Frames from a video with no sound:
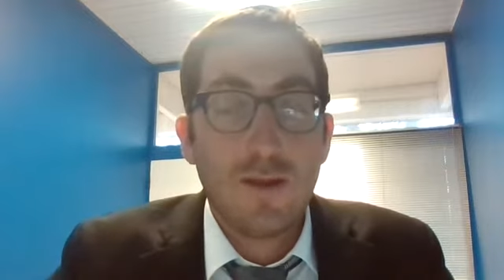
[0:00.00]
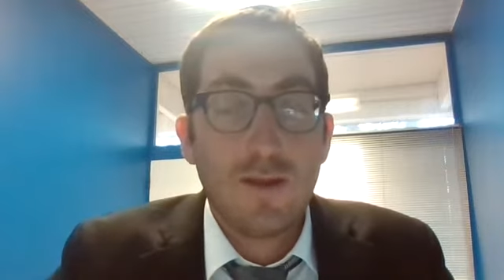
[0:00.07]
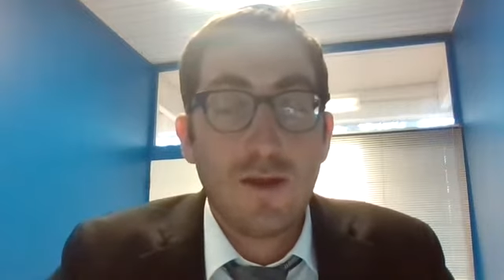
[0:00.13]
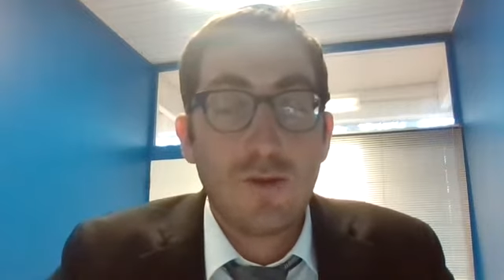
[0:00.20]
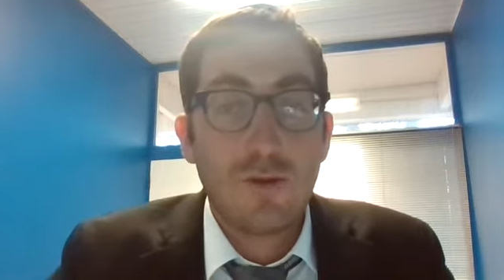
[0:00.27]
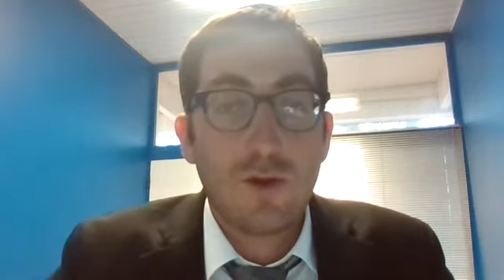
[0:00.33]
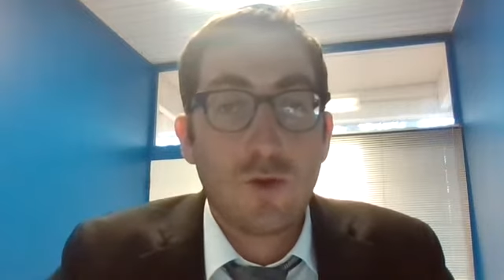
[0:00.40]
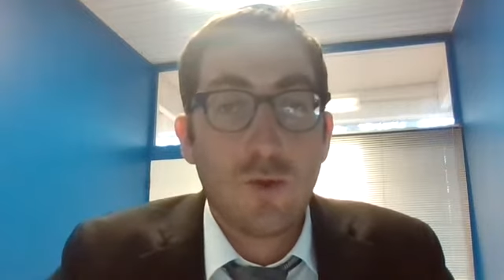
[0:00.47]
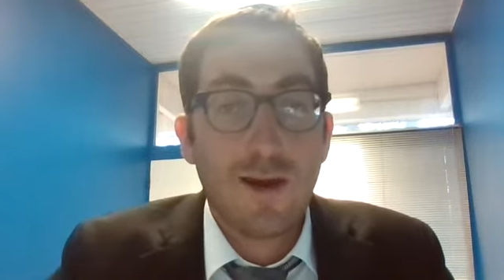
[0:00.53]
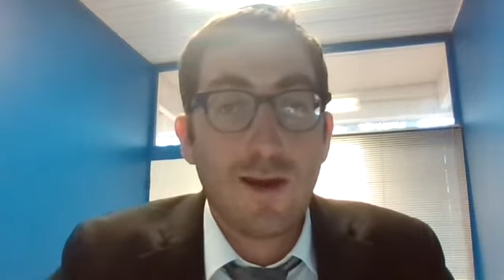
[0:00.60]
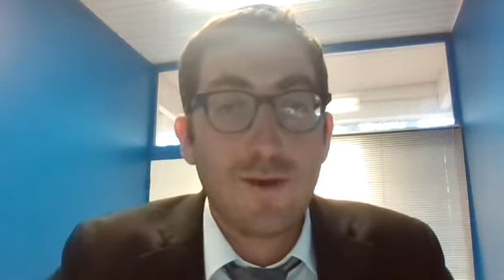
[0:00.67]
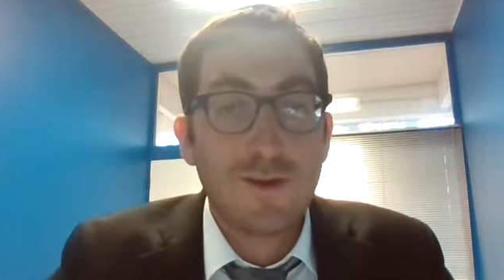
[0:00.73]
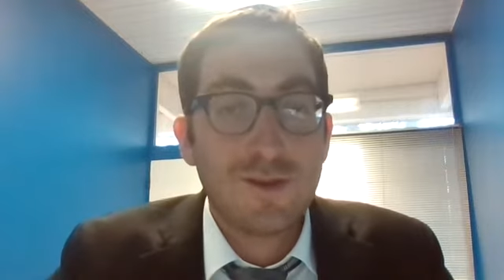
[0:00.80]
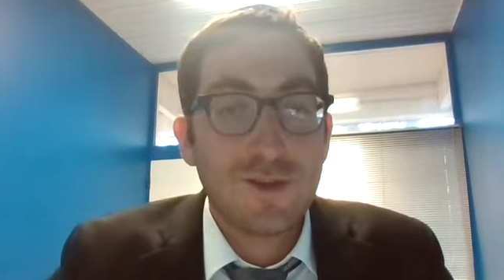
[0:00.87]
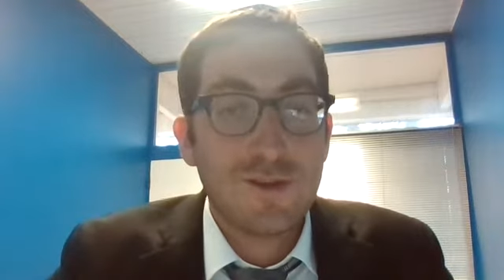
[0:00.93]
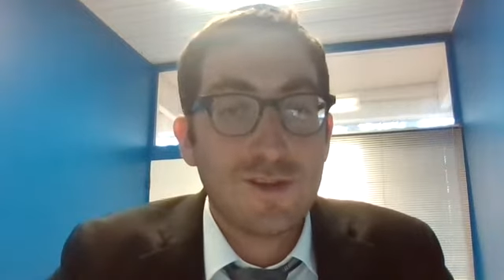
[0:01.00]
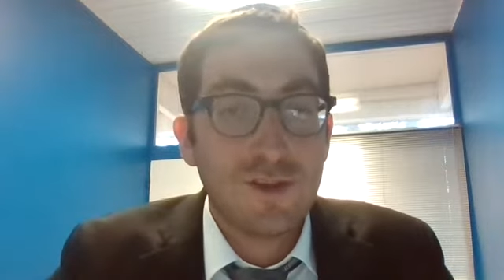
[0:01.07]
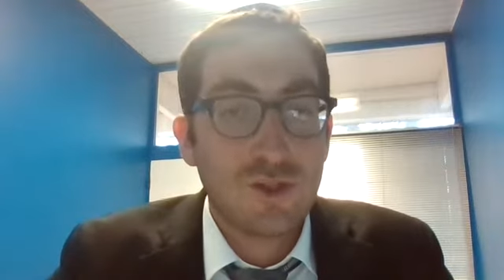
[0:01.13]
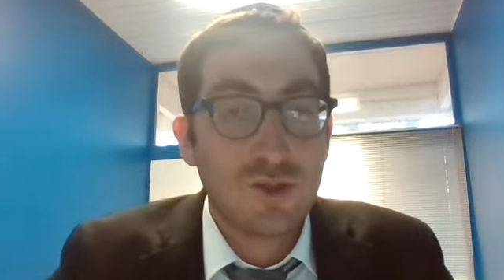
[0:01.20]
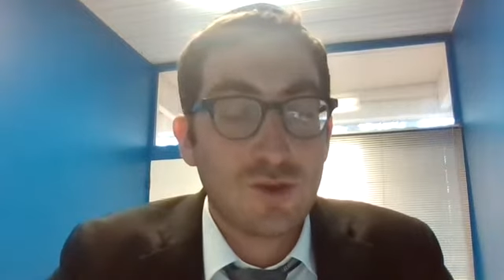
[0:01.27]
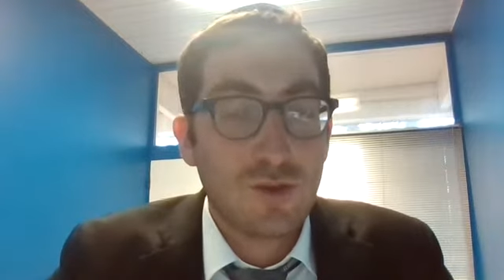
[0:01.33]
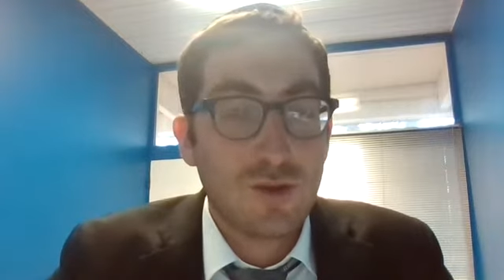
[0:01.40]
that it requires
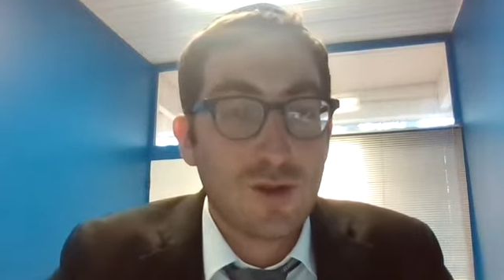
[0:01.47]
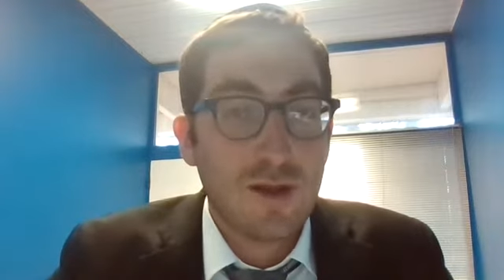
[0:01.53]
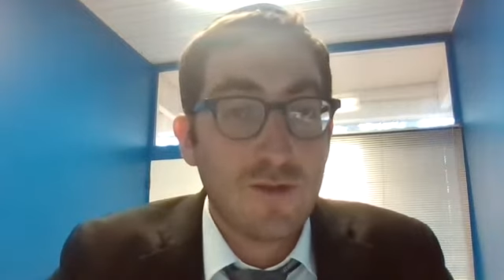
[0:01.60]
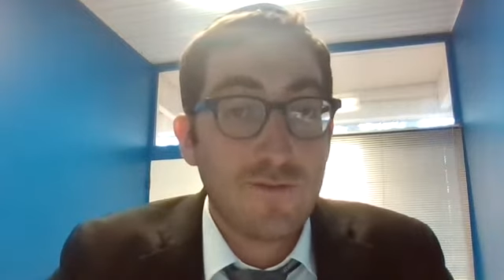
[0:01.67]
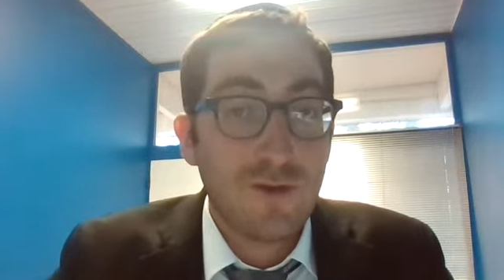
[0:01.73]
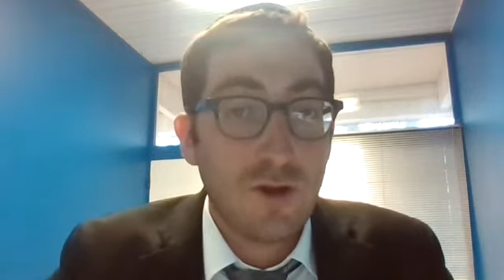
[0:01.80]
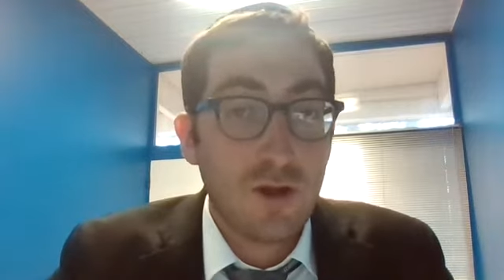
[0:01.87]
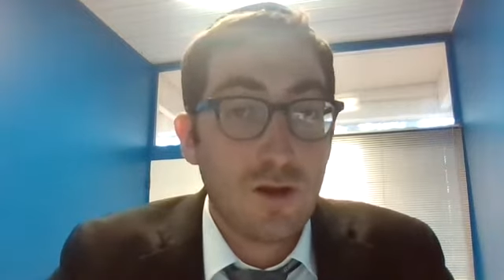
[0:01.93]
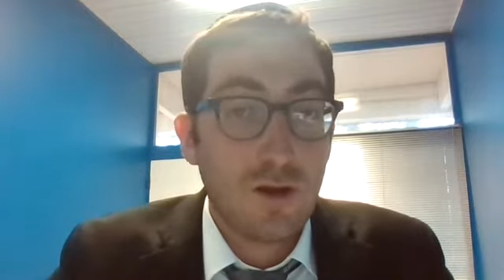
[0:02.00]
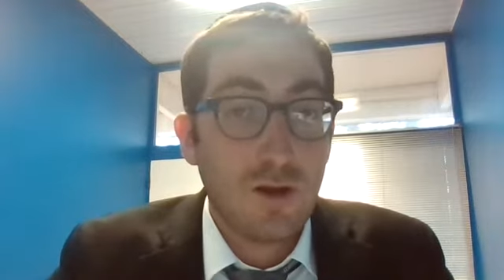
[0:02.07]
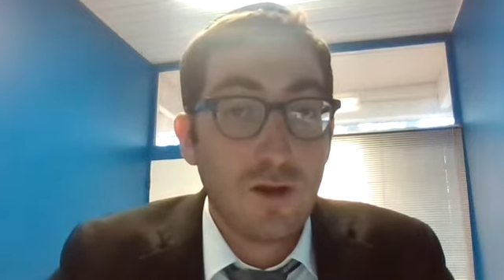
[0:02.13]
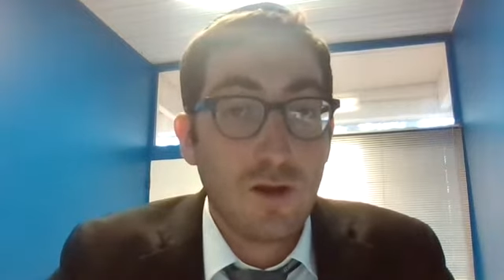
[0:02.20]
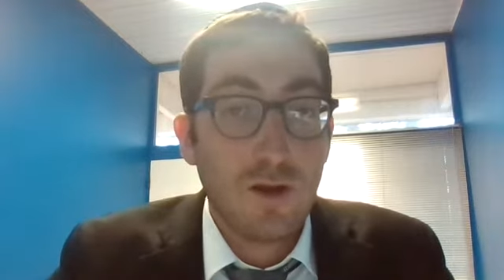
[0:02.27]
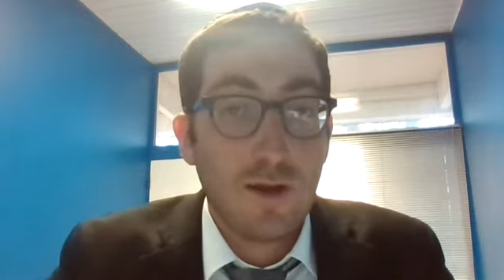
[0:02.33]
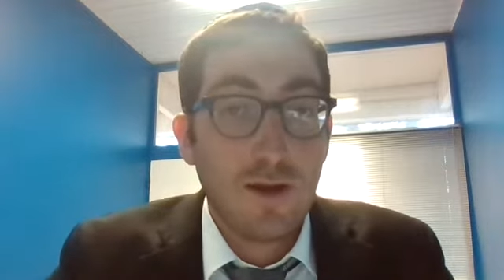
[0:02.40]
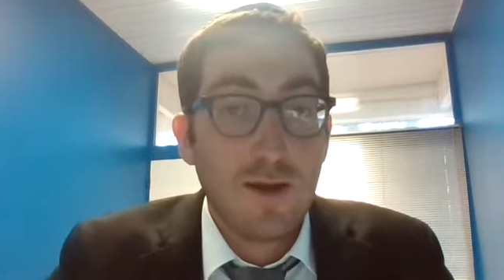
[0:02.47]
additional kavana.